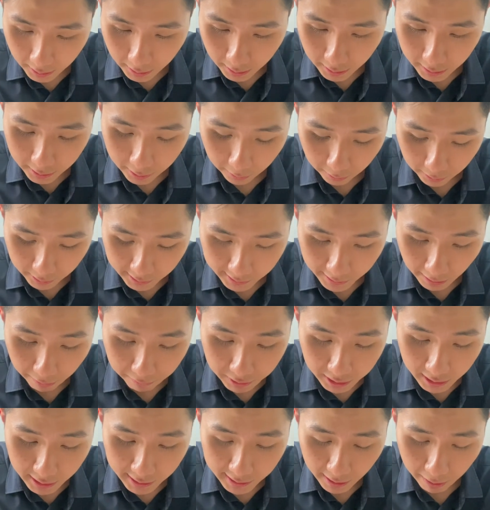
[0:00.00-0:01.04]
So
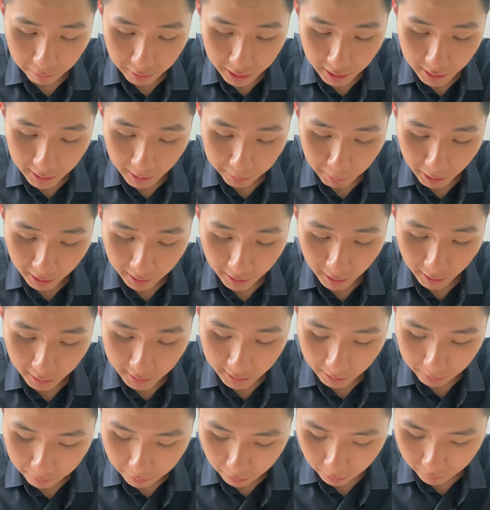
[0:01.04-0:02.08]
77 is my next
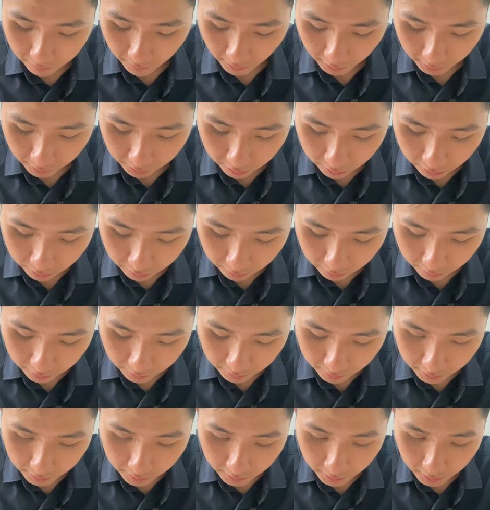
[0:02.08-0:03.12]
input value,
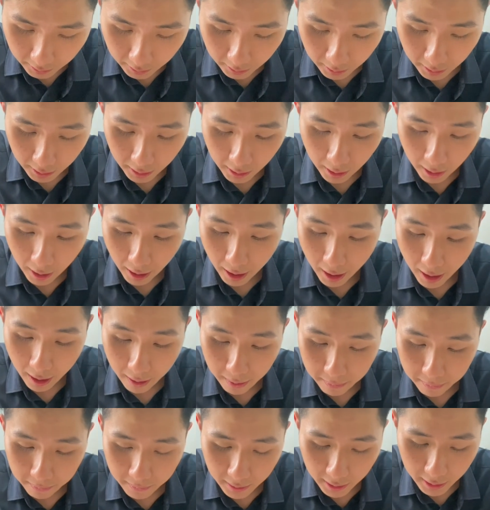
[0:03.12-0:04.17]

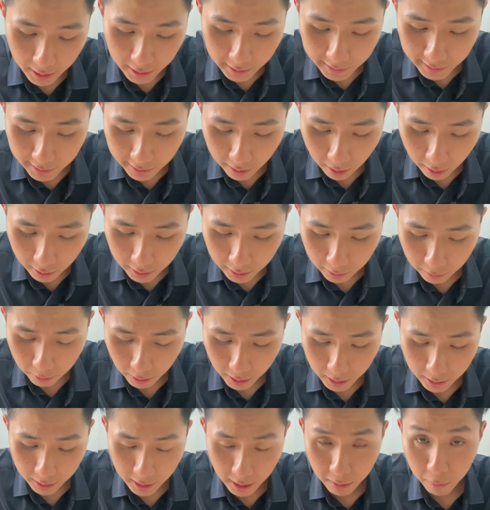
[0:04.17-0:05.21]
and it's not
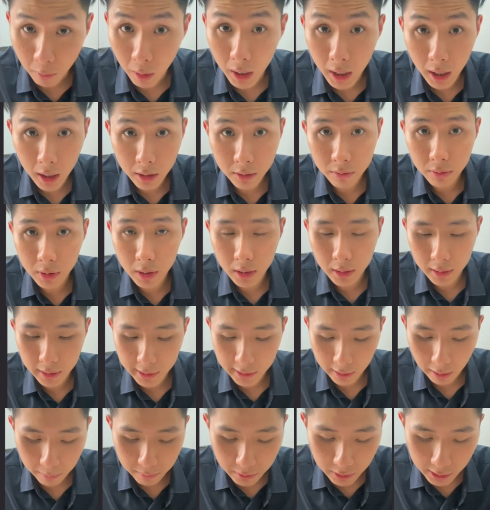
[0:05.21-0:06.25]
greater than 100.
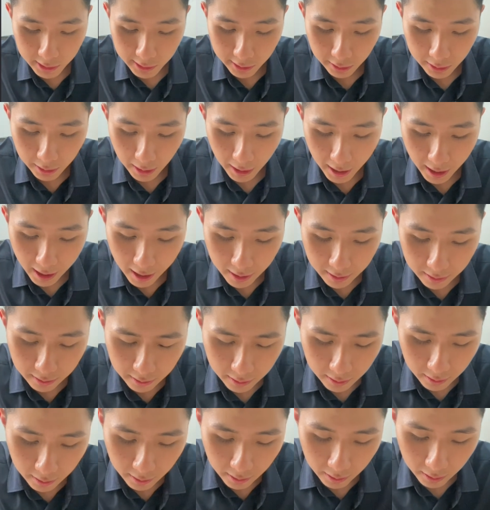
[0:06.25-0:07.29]
So I'm just gonna
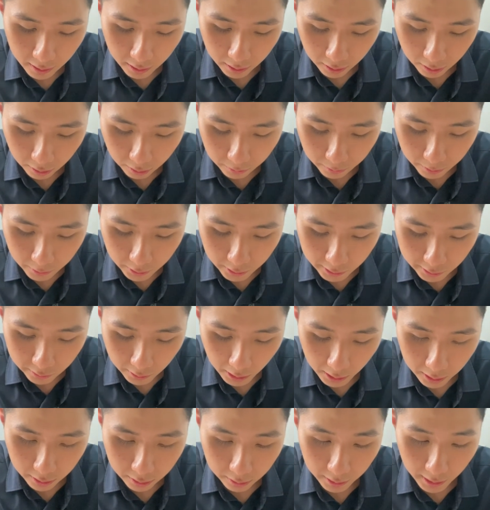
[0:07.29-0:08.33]
go
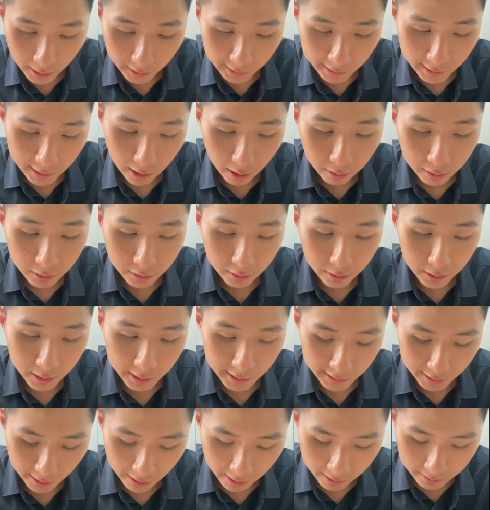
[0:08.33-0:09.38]
straight to next counter
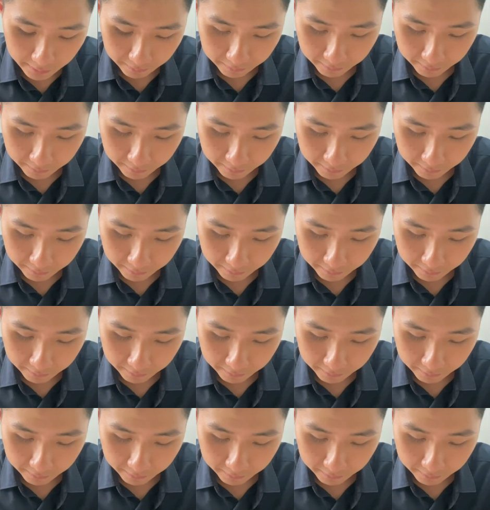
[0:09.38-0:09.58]
instead.